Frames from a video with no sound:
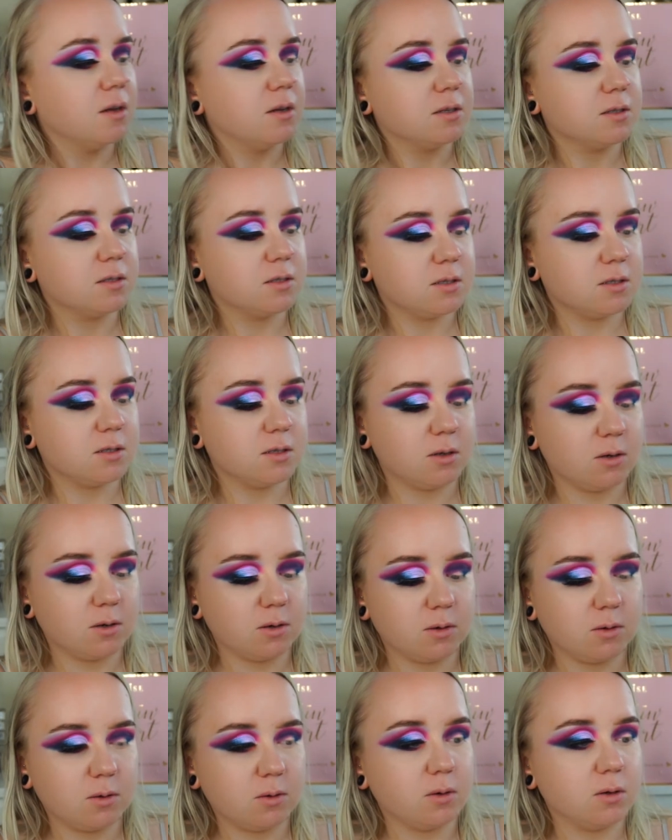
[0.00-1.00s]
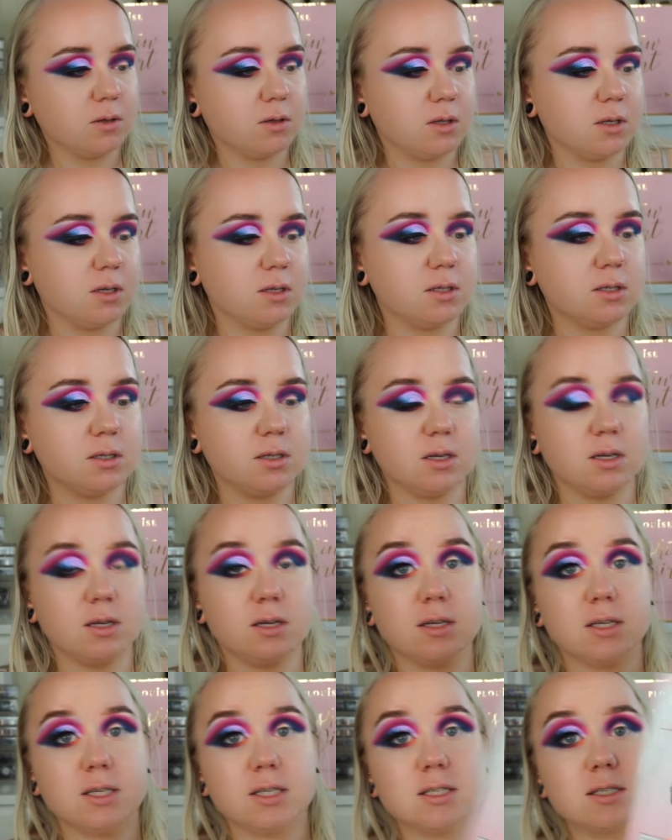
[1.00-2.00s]
So this
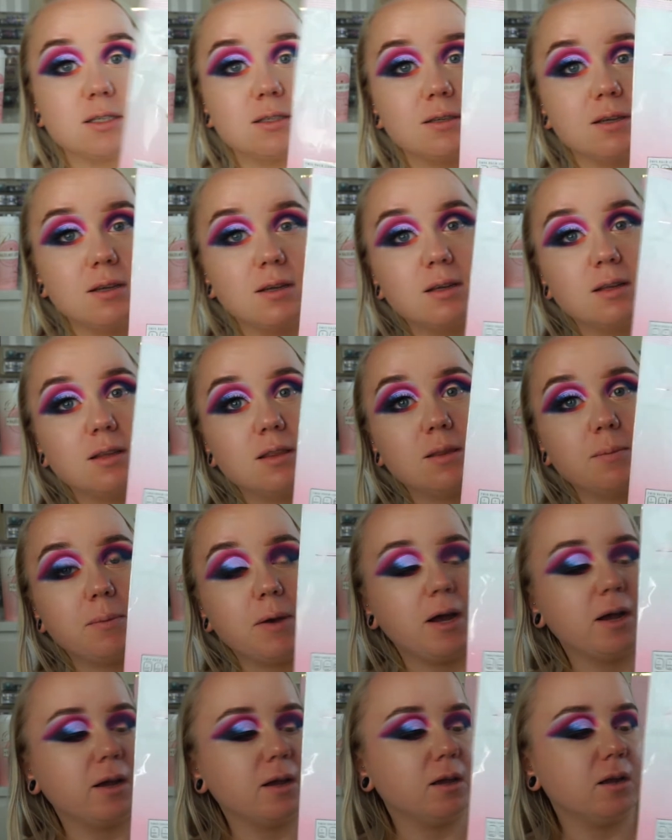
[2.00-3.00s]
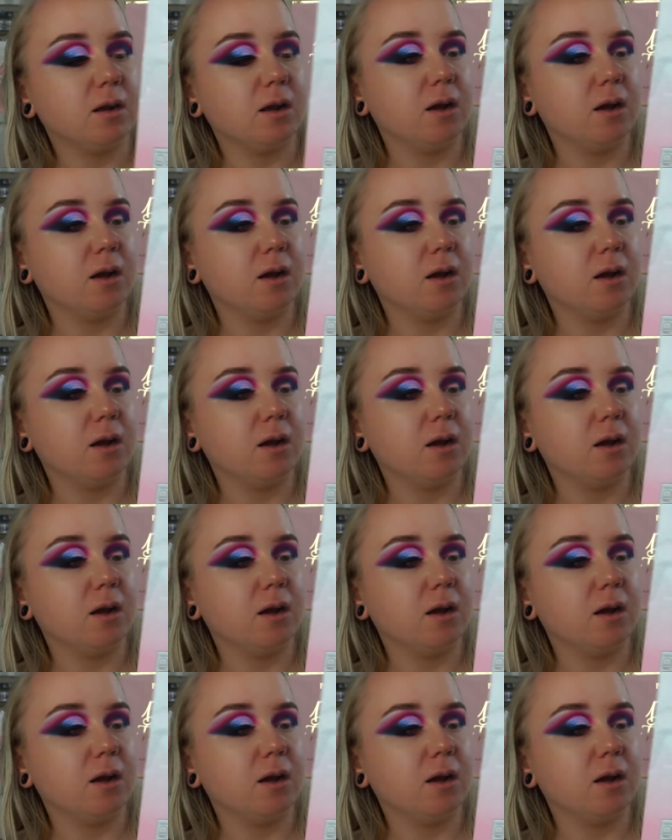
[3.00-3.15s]
is the packet.